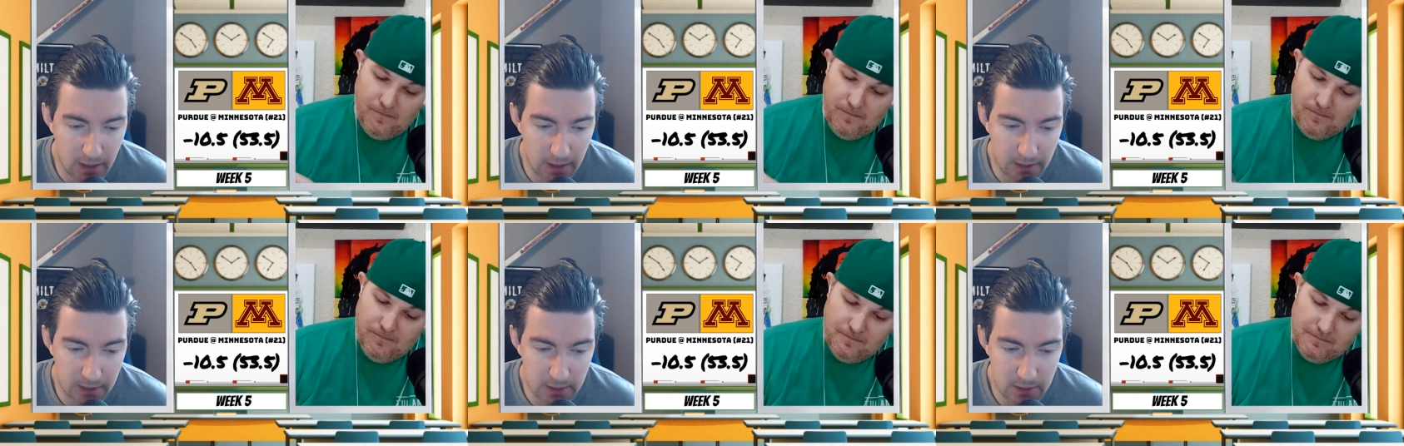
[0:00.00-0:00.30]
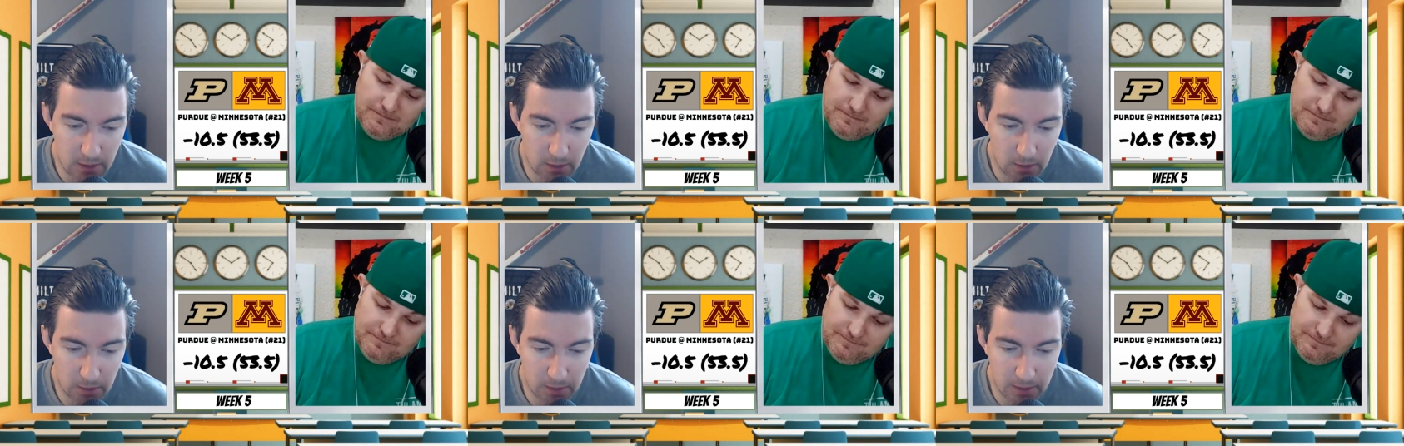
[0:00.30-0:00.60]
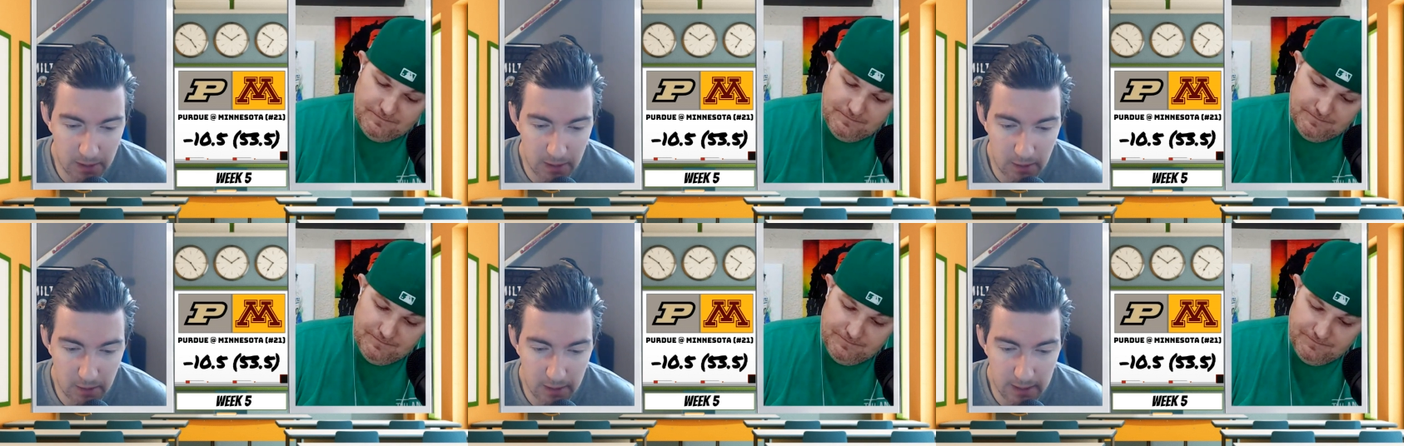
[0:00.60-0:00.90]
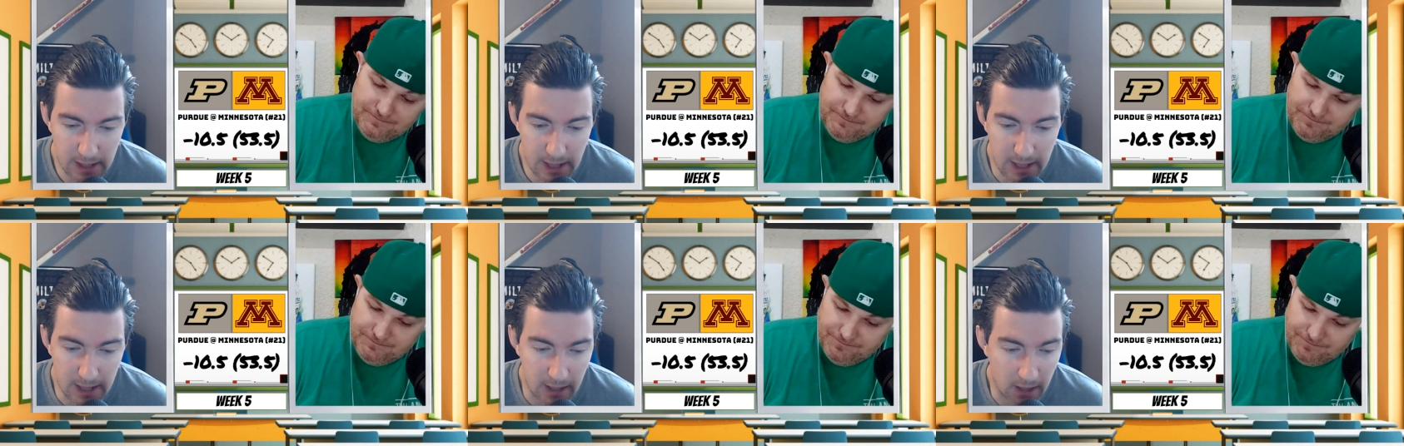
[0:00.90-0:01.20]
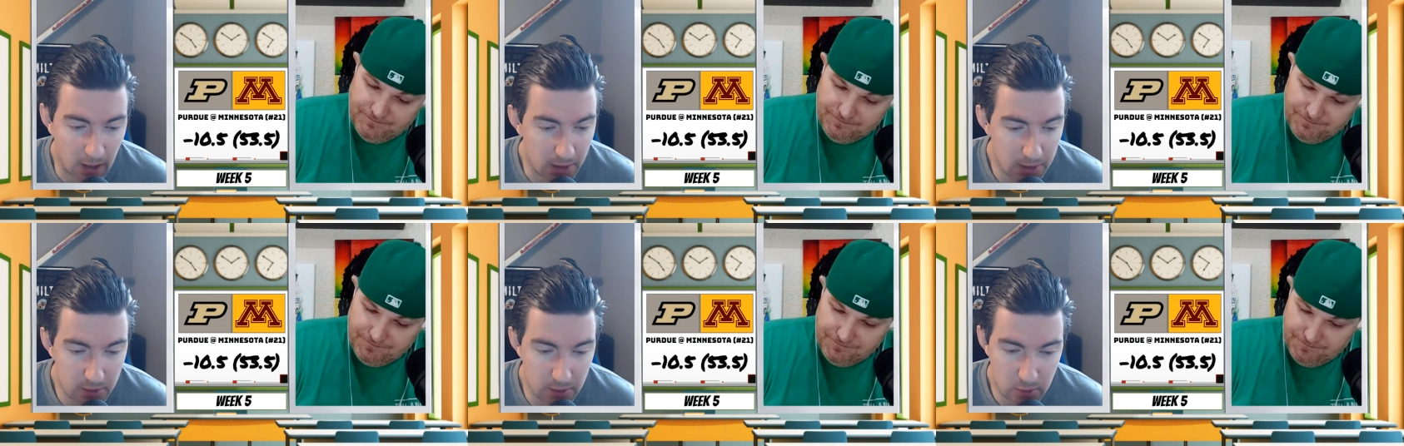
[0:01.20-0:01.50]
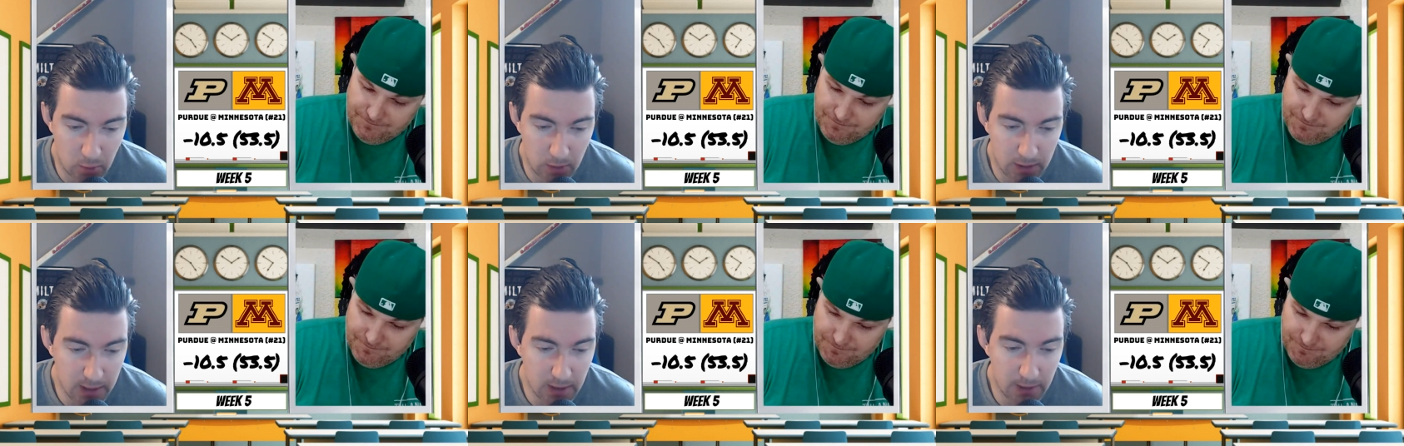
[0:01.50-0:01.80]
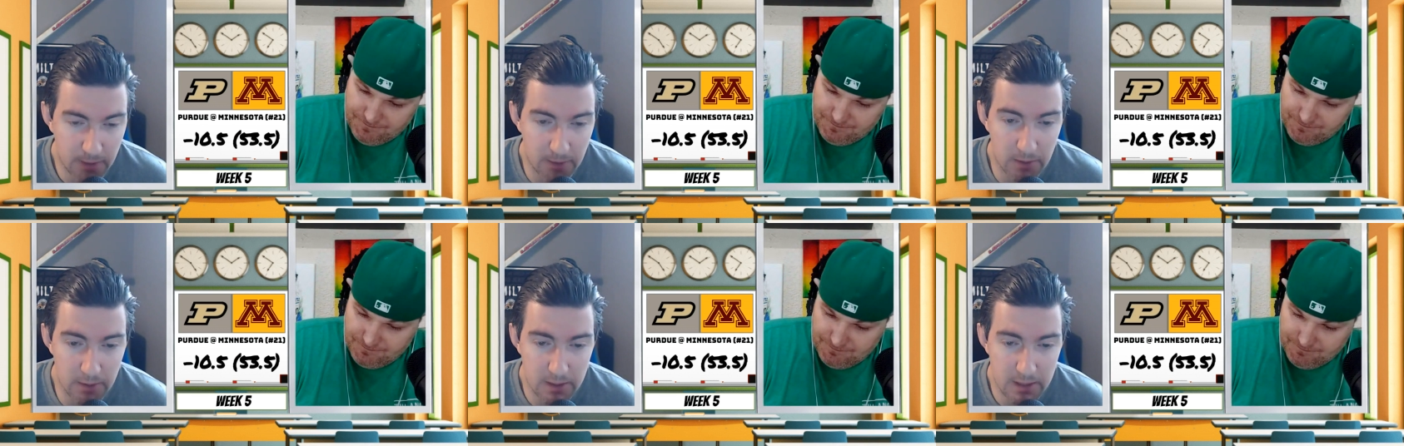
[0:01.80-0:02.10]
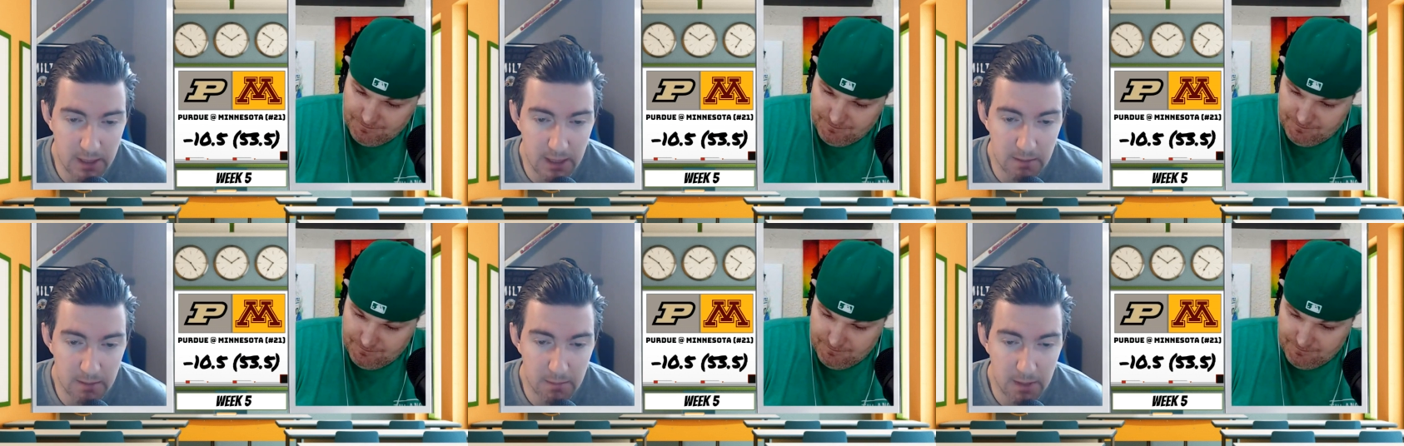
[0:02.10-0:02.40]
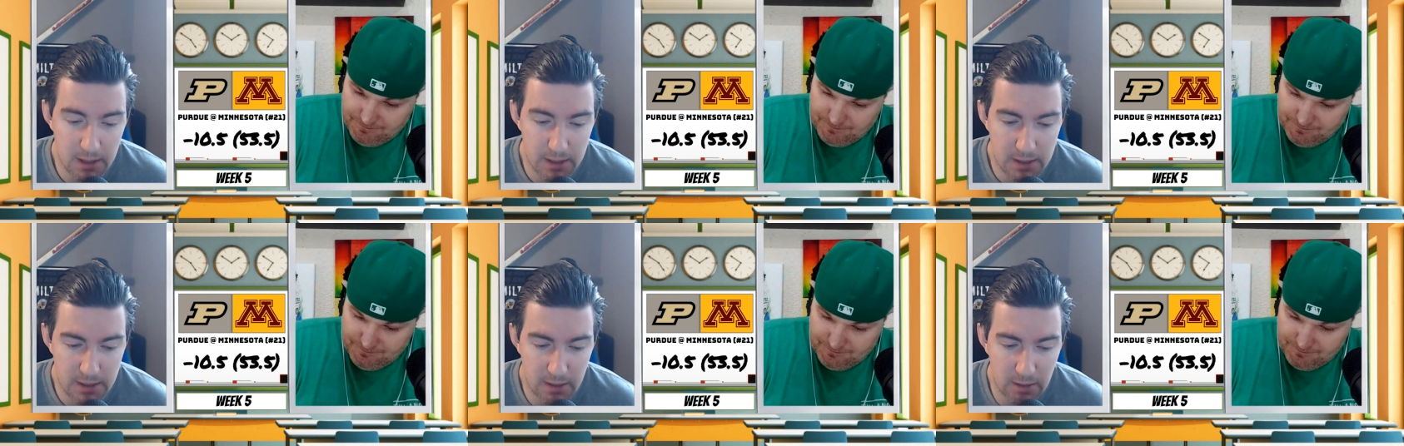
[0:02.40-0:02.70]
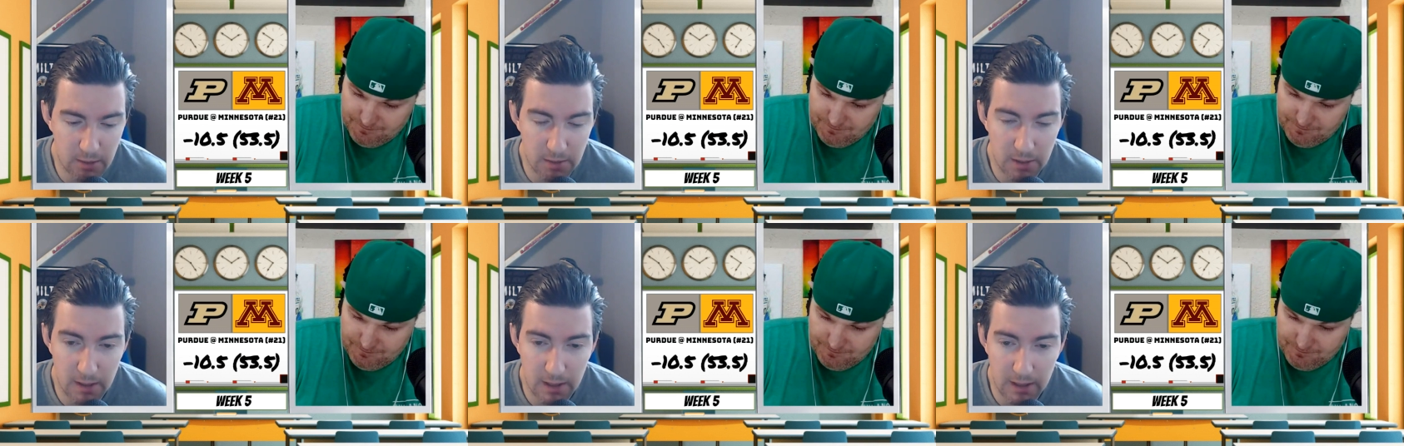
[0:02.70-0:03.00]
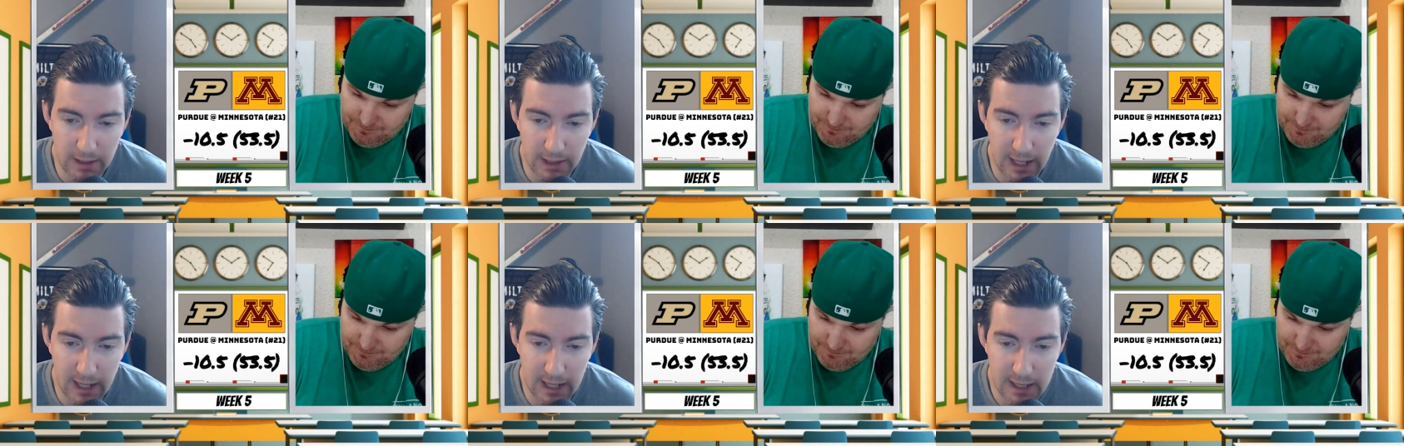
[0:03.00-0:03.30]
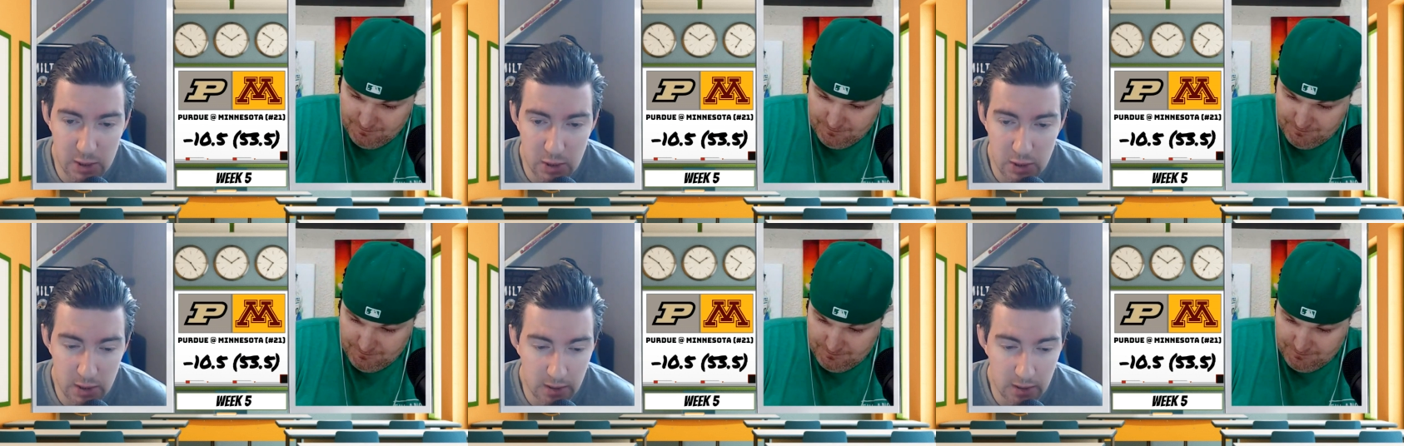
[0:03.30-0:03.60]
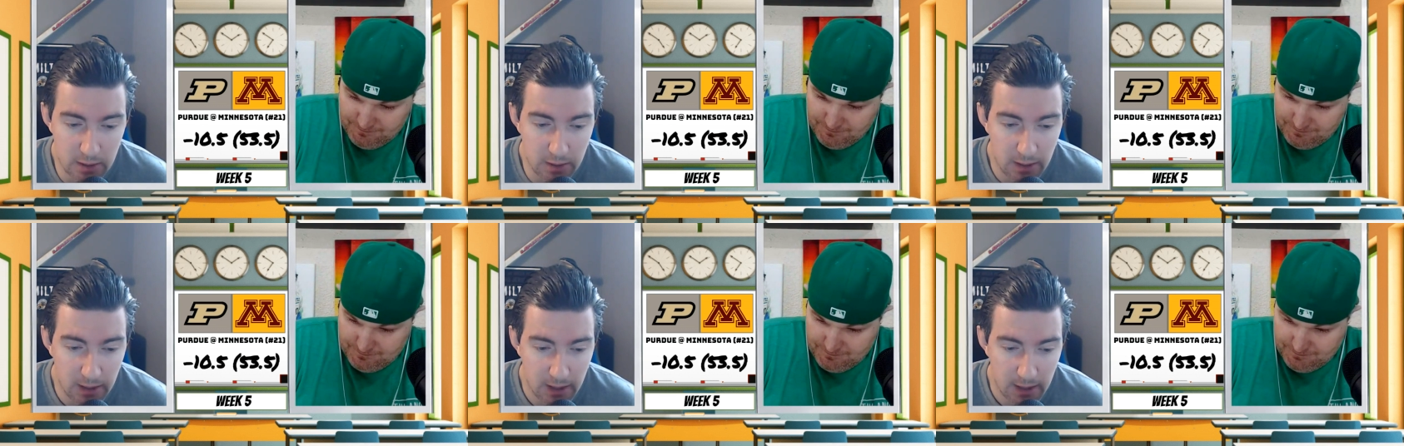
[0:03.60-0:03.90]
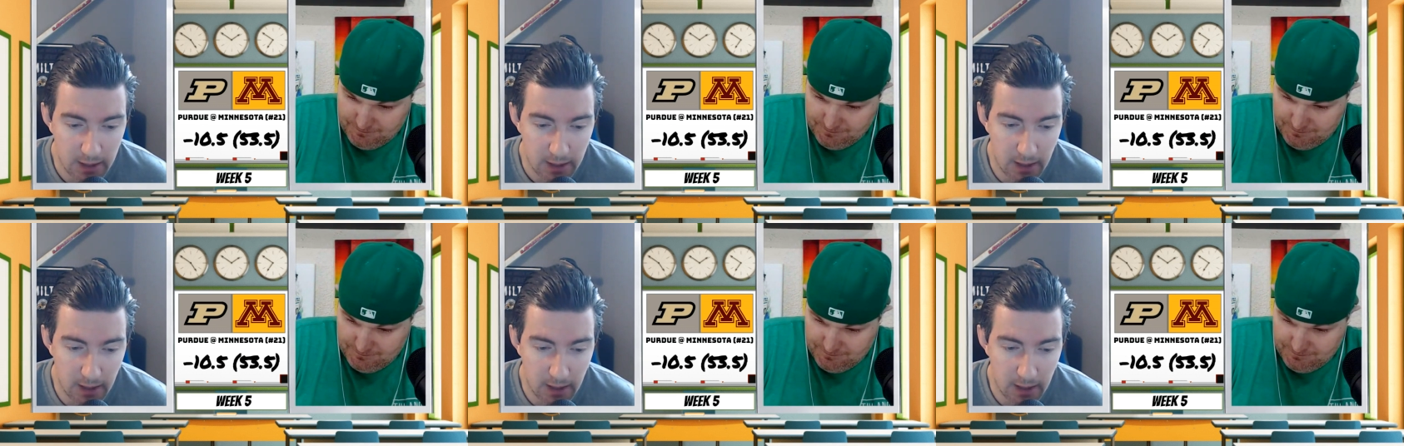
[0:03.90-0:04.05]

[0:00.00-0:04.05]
Speaker 1: uh, the total here. Yeah, under 20 to 13 Minnesota last year.